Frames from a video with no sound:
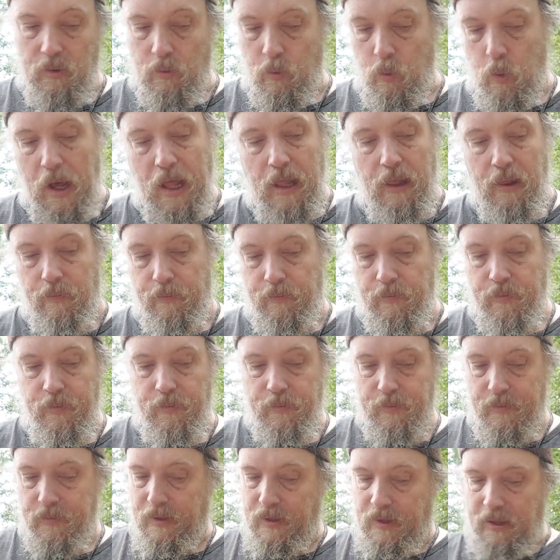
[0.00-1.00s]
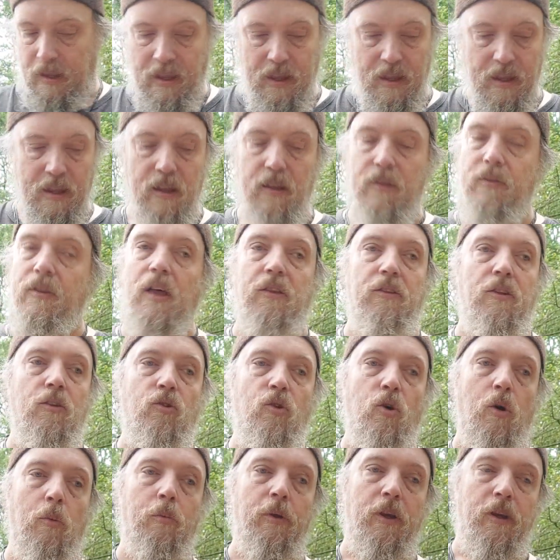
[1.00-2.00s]
well, another
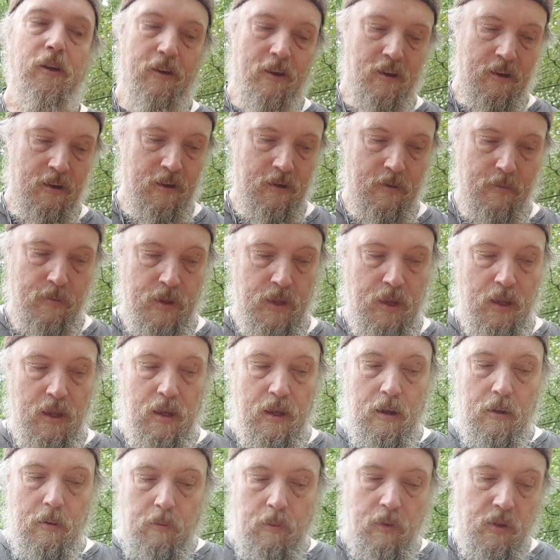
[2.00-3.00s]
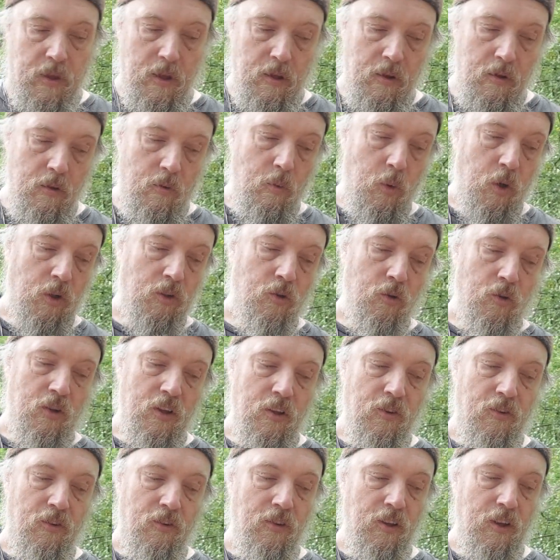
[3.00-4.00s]
topic. What you
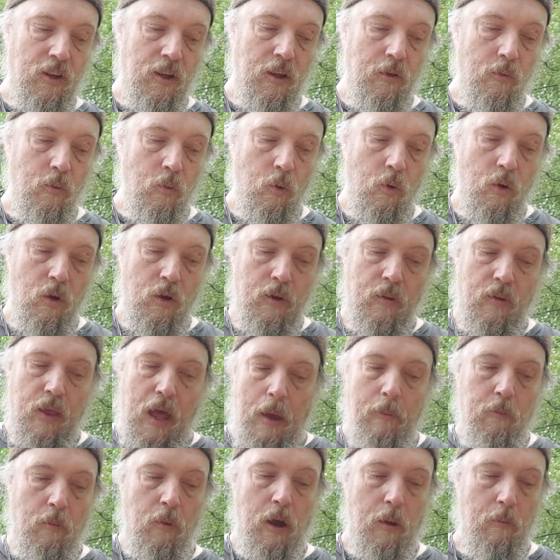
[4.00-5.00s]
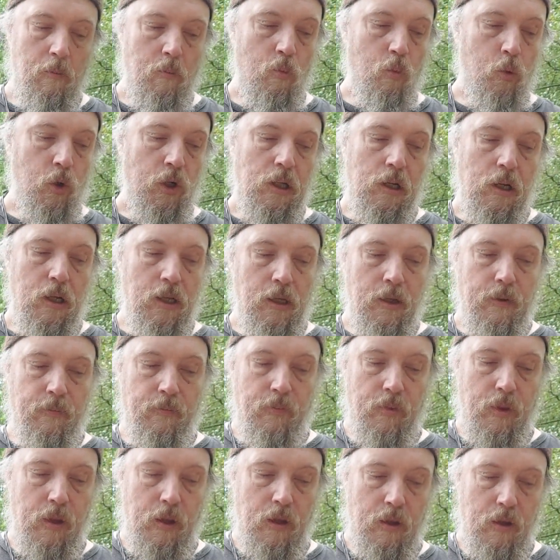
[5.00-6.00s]
can see, I'm
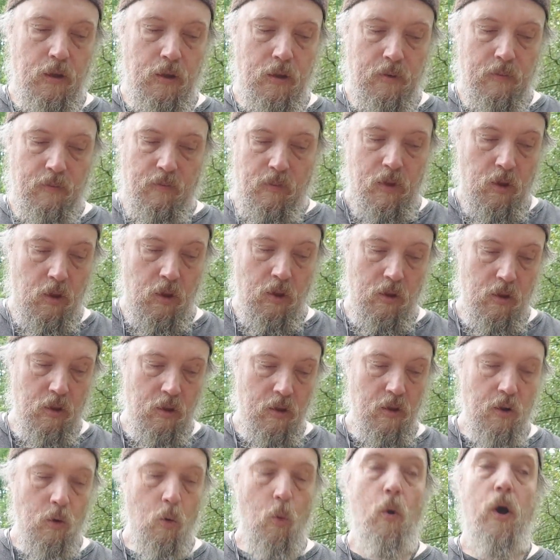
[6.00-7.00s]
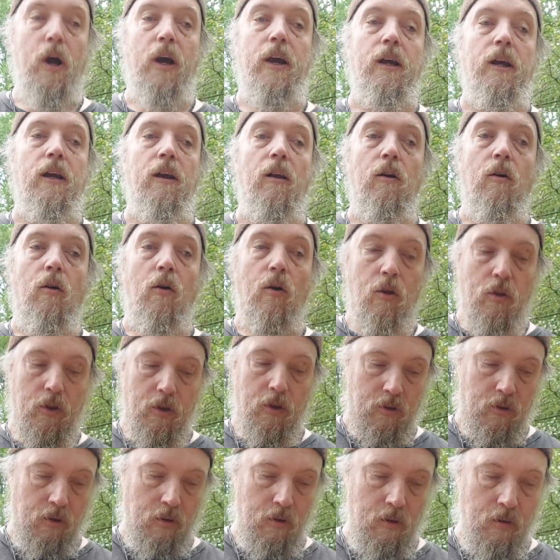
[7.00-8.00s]
whittling away all
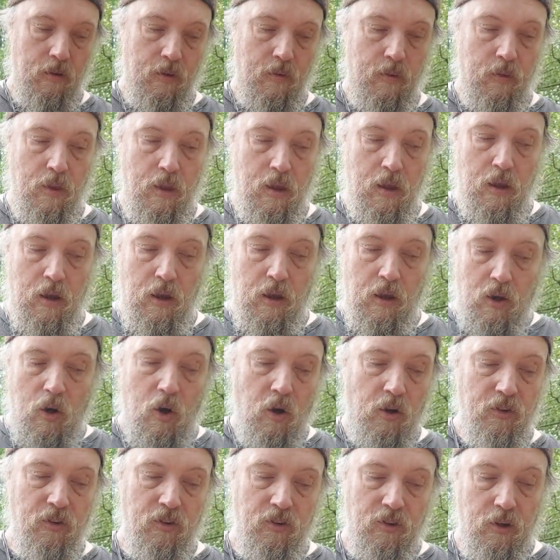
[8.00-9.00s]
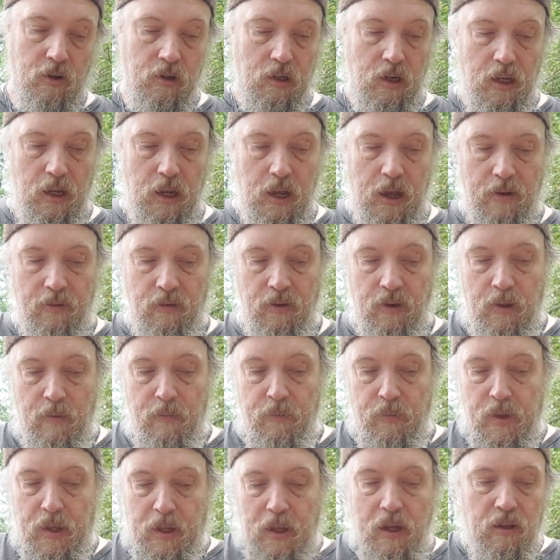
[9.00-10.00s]
that constantly, and
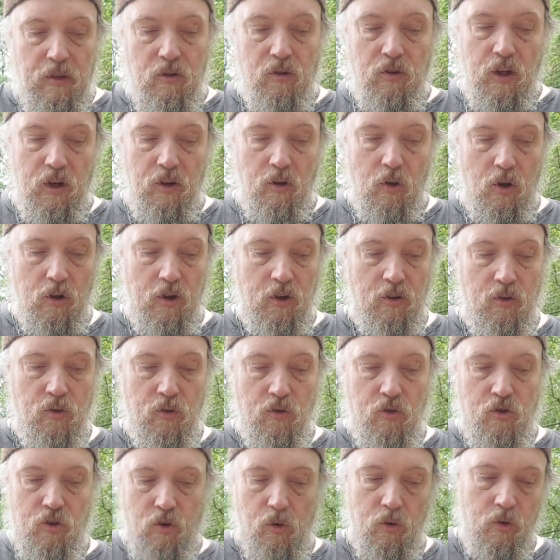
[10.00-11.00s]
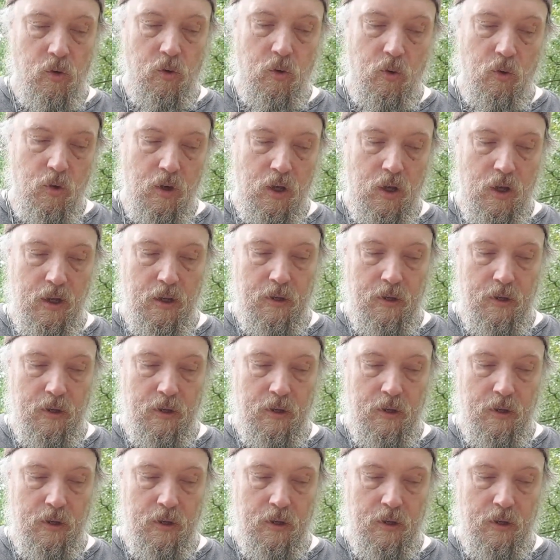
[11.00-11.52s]
in order to show you